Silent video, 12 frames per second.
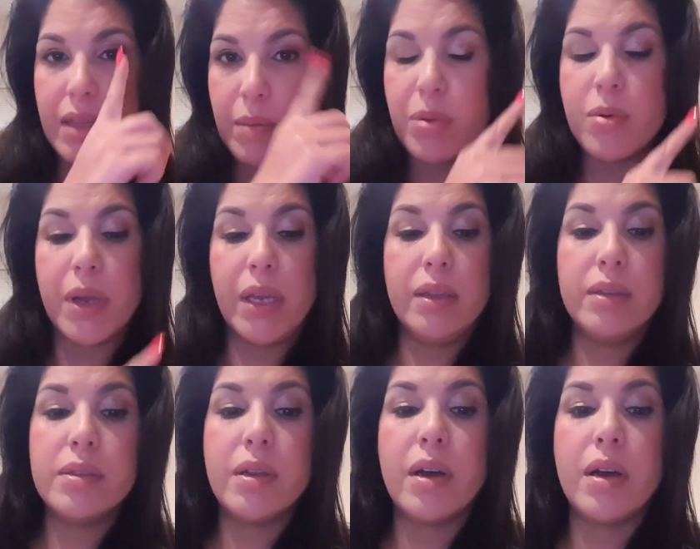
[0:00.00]
that point,
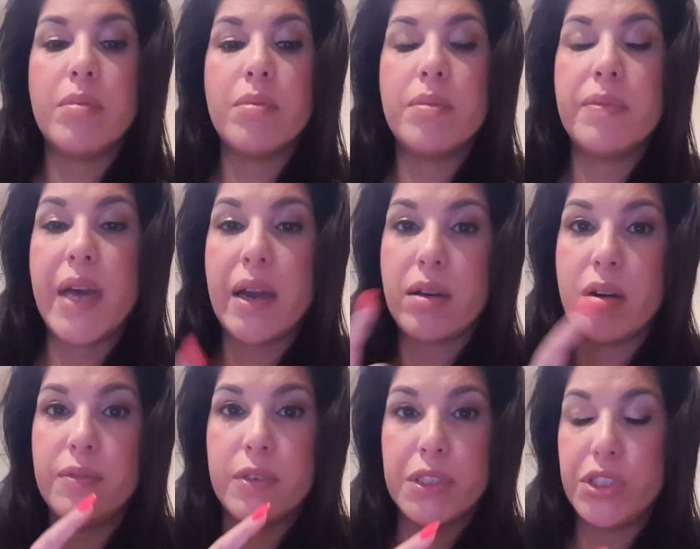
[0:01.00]
that
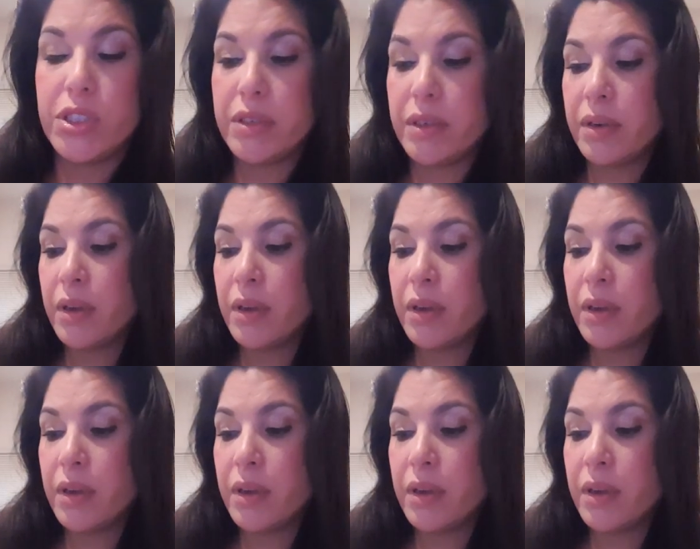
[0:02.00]
coverage.